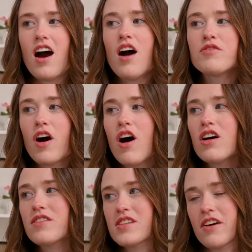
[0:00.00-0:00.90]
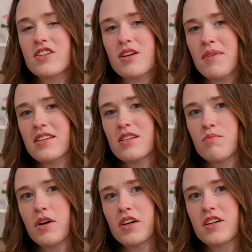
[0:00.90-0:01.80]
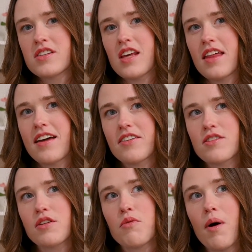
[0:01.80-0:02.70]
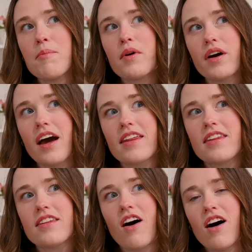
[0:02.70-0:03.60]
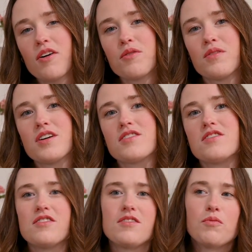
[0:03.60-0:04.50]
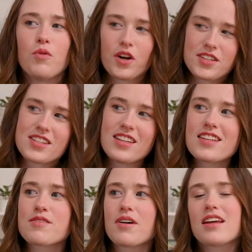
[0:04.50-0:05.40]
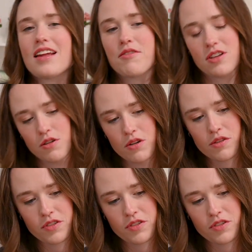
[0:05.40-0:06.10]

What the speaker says: Of all of Sarah J. Maas's books, there's only one book I thought was worse than this one, and that was A Court of